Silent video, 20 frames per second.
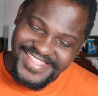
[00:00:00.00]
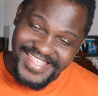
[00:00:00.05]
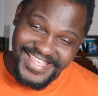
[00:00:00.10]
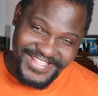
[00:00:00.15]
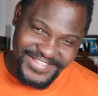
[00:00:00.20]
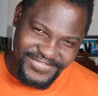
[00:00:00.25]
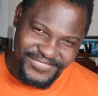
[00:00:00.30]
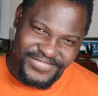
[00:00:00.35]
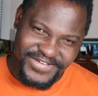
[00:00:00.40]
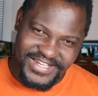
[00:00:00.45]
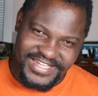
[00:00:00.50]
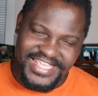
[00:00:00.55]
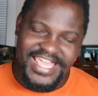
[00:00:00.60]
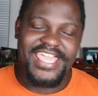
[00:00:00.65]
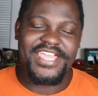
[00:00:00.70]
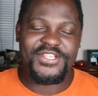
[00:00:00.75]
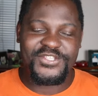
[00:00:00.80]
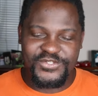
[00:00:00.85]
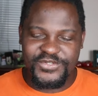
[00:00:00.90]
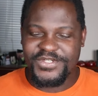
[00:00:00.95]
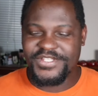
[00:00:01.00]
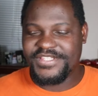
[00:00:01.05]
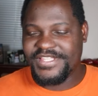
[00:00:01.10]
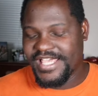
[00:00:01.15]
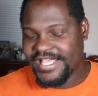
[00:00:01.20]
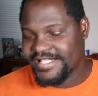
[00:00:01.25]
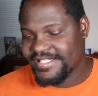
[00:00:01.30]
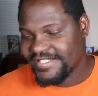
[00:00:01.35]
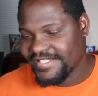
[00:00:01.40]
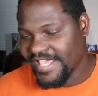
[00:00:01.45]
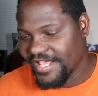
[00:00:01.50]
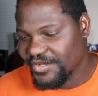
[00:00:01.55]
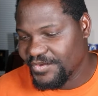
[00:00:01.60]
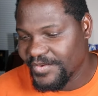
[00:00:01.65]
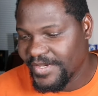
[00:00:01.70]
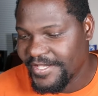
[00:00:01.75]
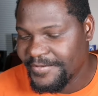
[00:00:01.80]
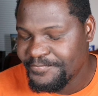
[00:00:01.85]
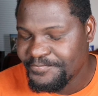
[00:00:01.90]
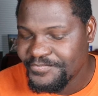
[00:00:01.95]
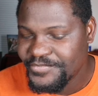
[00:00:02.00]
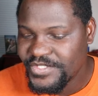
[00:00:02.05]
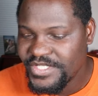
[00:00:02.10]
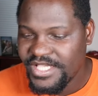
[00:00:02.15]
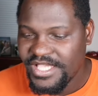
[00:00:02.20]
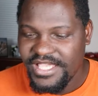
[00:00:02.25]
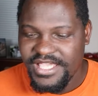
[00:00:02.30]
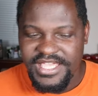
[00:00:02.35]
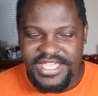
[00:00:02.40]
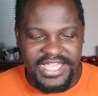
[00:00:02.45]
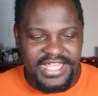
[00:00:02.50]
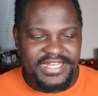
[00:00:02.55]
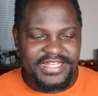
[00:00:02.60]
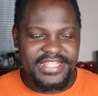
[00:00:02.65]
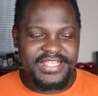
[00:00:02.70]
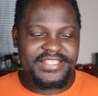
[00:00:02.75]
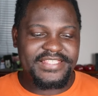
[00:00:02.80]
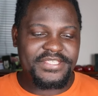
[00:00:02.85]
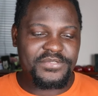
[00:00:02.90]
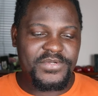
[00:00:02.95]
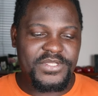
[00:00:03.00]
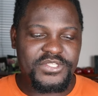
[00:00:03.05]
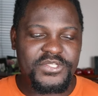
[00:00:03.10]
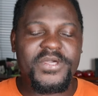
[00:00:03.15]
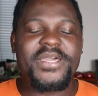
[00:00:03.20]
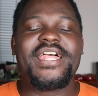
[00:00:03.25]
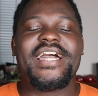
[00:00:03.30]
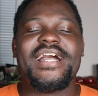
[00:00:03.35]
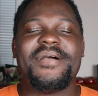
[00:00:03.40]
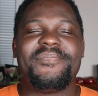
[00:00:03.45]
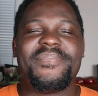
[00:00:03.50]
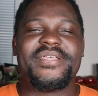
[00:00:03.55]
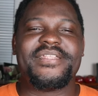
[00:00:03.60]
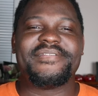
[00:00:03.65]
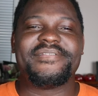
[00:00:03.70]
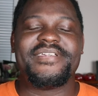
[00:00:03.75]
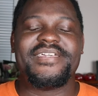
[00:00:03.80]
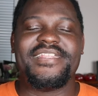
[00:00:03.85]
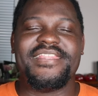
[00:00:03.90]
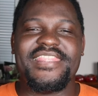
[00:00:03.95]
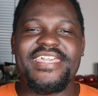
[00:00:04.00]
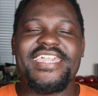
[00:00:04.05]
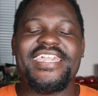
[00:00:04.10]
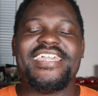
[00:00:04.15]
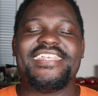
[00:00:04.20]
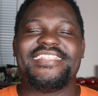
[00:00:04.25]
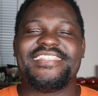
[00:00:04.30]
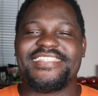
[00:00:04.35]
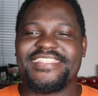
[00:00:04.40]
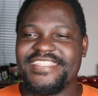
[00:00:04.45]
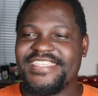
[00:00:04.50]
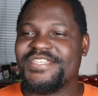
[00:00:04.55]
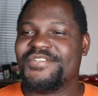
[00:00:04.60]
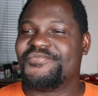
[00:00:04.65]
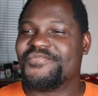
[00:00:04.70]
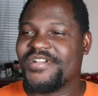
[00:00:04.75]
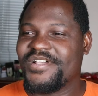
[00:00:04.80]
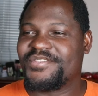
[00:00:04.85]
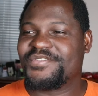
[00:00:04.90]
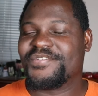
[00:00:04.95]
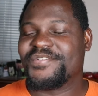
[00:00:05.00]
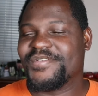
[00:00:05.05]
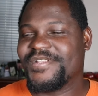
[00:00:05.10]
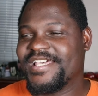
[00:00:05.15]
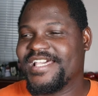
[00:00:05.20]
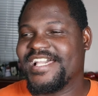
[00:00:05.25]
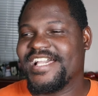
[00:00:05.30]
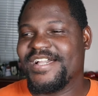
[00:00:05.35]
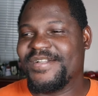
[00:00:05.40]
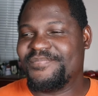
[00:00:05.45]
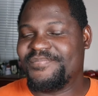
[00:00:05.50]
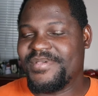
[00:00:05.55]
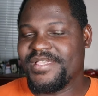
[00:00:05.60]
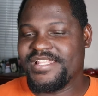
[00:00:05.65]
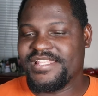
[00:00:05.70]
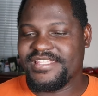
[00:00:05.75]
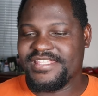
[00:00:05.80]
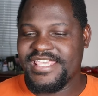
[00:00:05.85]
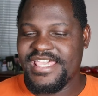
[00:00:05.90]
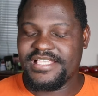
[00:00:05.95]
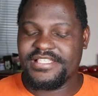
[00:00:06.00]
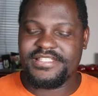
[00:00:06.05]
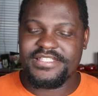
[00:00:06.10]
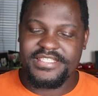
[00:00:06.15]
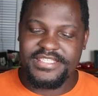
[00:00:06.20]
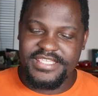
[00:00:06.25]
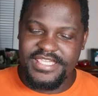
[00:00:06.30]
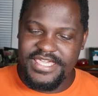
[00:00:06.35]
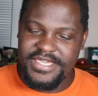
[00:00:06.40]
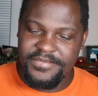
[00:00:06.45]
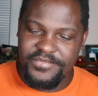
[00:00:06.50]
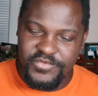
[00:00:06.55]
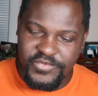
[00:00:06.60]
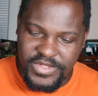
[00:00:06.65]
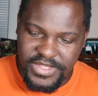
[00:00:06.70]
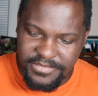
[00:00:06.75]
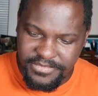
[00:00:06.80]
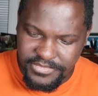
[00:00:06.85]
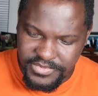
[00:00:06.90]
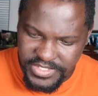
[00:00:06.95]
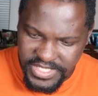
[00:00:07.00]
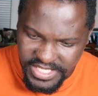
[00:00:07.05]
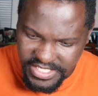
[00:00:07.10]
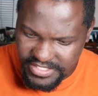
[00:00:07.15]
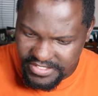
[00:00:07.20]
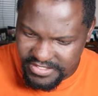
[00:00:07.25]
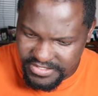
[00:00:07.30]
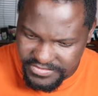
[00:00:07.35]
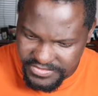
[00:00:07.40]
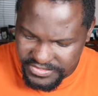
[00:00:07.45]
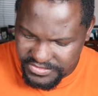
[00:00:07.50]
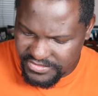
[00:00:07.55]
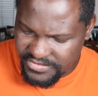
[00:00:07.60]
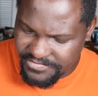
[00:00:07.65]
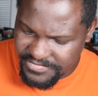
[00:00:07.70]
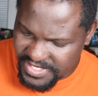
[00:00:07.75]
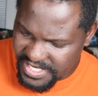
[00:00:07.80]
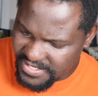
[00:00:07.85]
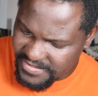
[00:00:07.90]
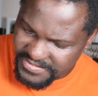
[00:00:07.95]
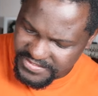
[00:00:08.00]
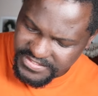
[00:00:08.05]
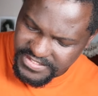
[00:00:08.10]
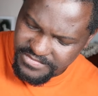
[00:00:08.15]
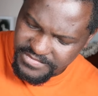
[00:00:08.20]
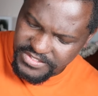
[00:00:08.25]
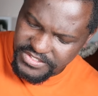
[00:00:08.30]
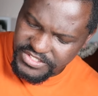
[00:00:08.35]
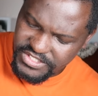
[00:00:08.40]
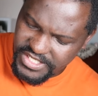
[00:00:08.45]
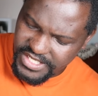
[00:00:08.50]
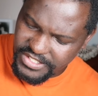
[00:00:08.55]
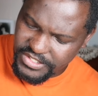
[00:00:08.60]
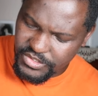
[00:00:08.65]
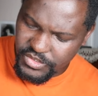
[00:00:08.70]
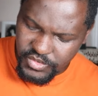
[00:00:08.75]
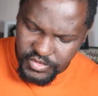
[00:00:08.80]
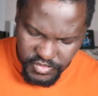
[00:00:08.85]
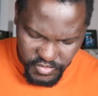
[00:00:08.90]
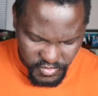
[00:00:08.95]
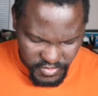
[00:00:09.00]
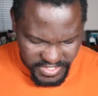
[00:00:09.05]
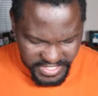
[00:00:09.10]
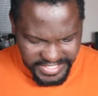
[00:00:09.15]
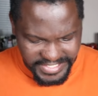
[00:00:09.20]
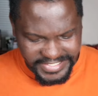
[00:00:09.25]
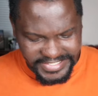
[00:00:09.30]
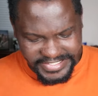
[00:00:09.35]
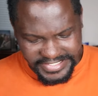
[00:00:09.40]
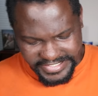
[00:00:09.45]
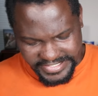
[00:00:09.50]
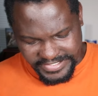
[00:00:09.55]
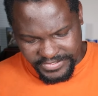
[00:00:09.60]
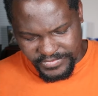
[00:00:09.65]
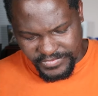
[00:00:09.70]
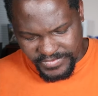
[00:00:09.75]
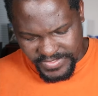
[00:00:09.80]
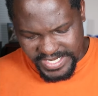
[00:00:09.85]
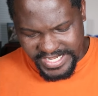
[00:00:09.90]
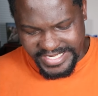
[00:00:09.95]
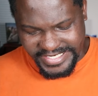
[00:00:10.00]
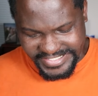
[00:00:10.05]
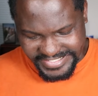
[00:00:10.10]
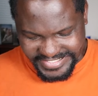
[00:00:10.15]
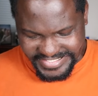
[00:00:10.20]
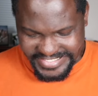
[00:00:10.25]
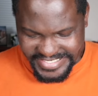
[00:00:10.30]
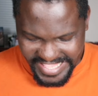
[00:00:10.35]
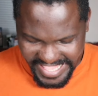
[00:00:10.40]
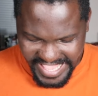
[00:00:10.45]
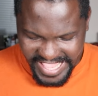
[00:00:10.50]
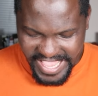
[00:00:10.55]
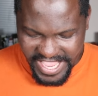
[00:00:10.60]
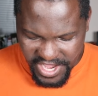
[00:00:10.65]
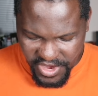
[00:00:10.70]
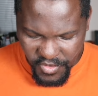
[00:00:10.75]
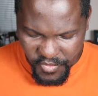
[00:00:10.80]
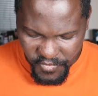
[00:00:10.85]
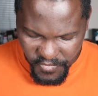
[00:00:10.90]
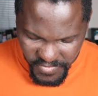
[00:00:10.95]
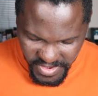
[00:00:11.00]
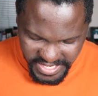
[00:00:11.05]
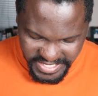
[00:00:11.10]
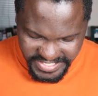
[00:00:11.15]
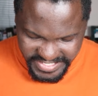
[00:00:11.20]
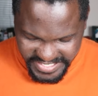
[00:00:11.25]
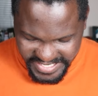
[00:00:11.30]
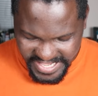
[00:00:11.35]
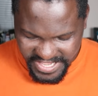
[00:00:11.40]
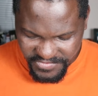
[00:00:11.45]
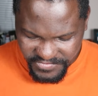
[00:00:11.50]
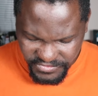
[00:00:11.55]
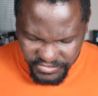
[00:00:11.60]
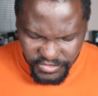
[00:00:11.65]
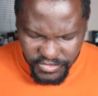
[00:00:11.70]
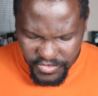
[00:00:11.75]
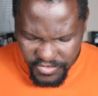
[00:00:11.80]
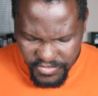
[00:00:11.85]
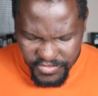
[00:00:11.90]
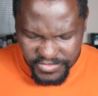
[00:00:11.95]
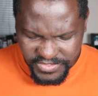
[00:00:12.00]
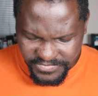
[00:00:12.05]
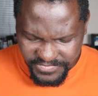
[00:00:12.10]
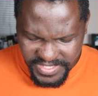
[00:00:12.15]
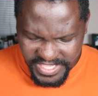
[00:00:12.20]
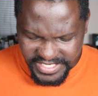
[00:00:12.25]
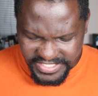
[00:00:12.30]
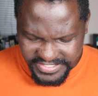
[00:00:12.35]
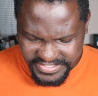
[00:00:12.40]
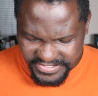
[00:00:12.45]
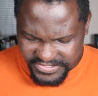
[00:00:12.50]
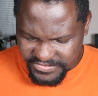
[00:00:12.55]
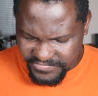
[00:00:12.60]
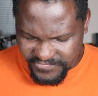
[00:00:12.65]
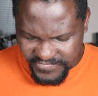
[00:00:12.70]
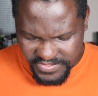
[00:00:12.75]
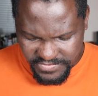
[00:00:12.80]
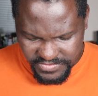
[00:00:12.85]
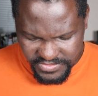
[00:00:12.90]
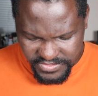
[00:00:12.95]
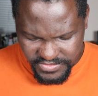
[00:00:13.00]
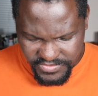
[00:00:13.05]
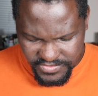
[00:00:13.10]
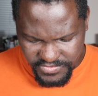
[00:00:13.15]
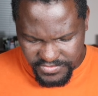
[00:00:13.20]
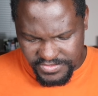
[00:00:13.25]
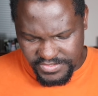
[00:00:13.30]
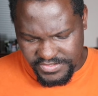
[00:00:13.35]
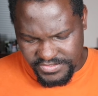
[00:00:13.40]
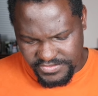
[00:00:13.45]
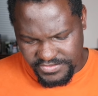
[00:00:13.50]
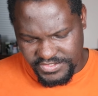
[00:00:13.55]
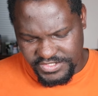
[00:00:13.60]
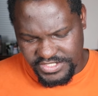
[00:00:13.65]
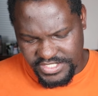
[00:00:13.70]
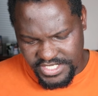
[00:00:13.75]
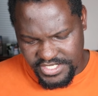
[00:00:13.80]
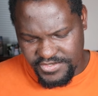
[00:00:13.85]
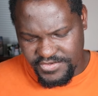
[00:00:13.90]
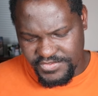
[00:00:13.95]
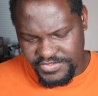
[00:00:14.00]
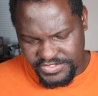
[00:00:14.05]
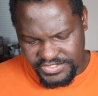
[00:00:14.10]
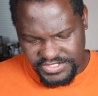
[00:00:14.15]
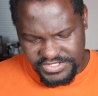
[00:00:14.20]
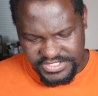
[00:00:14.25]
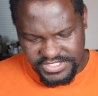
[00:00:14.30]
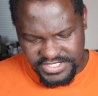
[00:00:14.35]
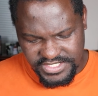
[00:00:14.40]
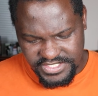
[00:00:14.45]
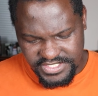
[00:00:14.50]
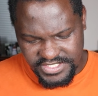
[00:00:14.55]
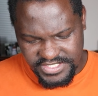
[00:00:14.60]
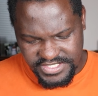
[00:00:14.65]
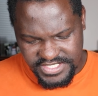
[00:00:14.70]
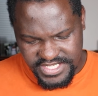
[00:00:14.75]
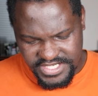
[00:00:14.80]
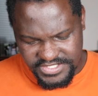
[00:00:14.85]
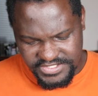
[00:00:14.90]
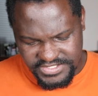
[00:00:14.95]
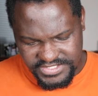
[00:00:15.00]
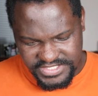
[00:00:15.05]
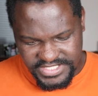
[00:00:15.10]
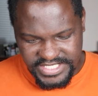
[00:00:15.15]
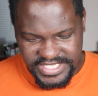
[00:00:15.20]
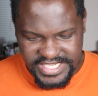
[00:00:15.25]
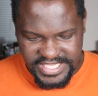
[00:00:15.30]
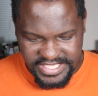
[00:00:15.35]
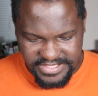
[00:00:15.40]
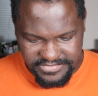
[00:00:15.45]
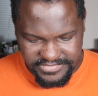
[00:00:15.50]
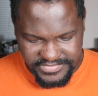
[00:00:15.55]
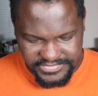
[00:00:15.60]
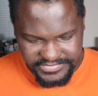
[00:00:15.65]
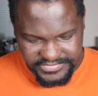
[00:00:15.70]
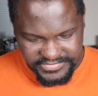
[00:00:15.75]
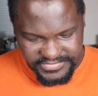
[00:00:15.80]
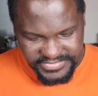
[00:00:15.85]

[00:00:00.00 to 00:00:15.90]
That's funny. I enjoyed that. Anyway, and uh, let's see what's going to happen. Let's see what's going to happen. Next game, we are playing Crystal Palace. Let me check quickly right now, right now. It's cold, mate. It's very cold. So Chelsea next game.